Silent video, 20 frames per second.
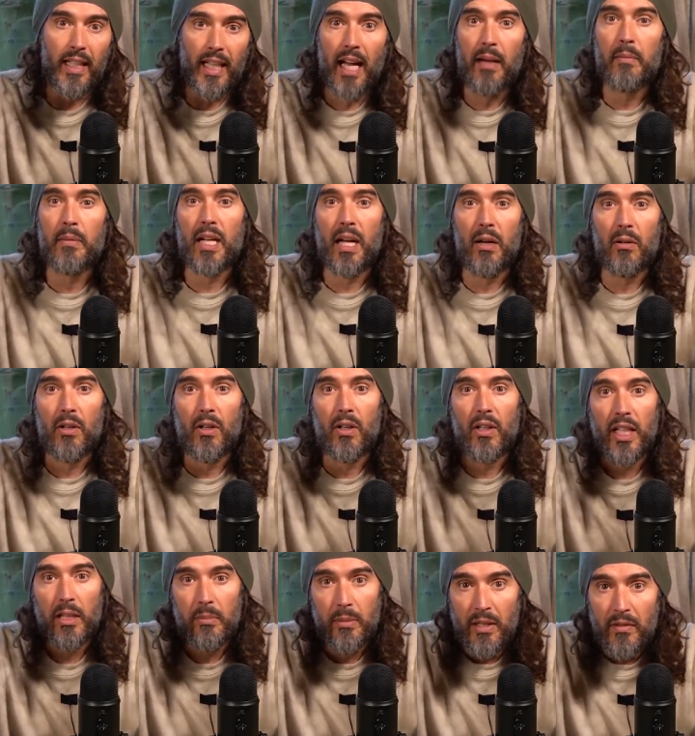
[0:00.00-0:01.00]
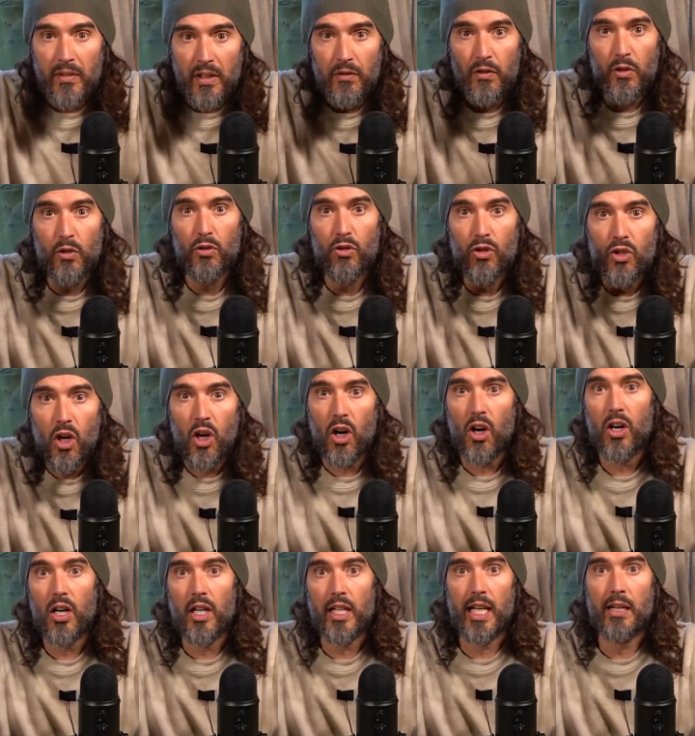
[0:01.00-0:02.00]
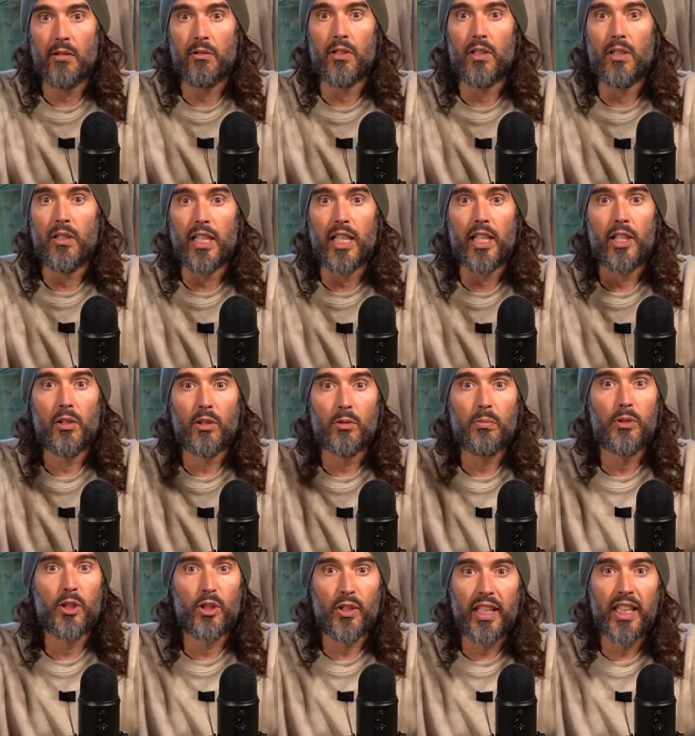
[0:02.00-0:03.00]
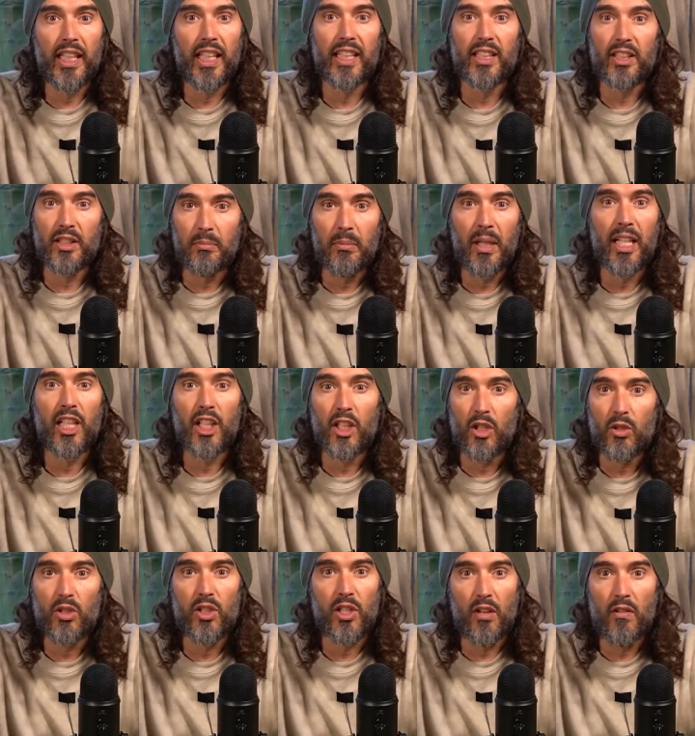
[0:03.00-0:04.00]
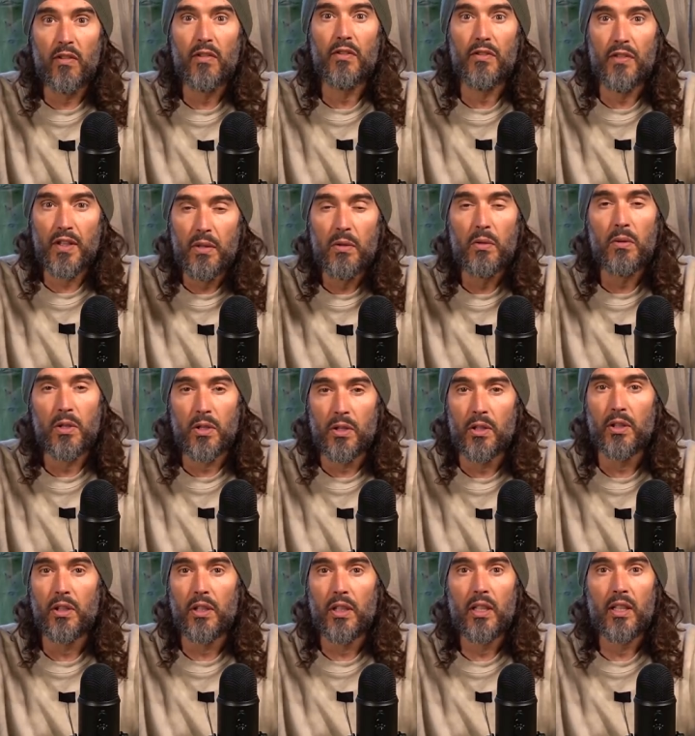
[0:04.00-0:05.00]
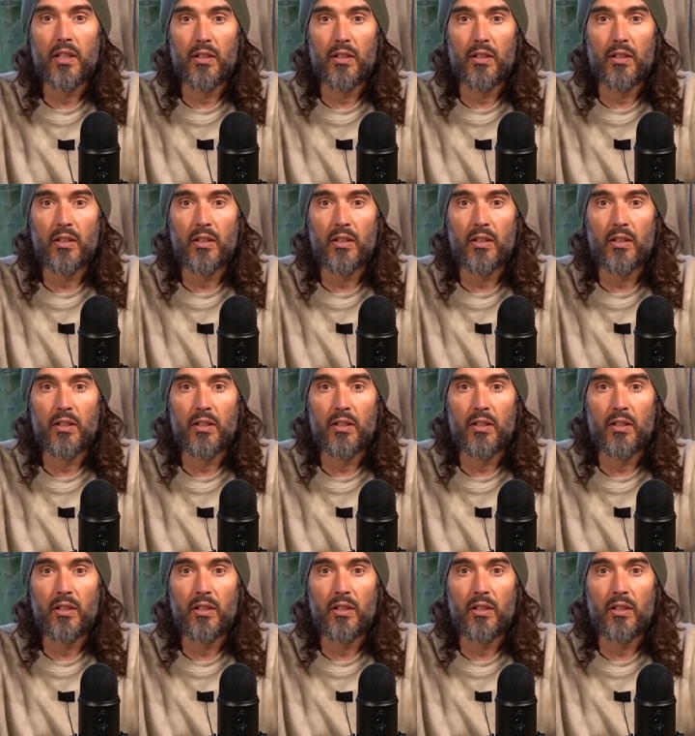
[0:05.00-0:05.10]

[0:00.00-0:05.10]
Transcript: am an alcoholic, but even if you're not an alcoholic, you're drinking to make yourself feel good.